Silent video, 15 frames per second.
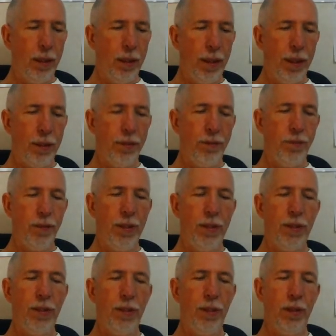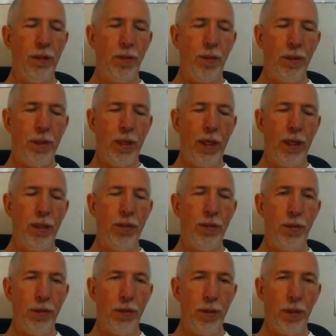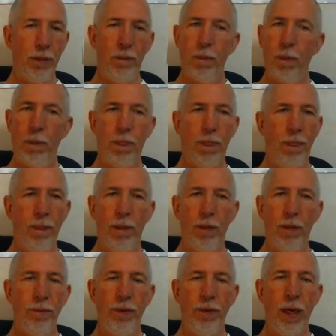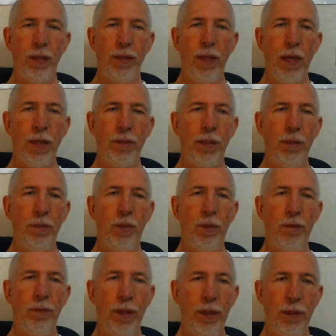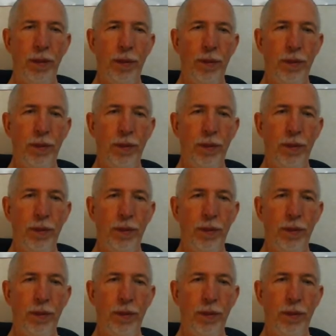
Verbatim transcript: is Vincent Ortega Jr. Fantastic motivator.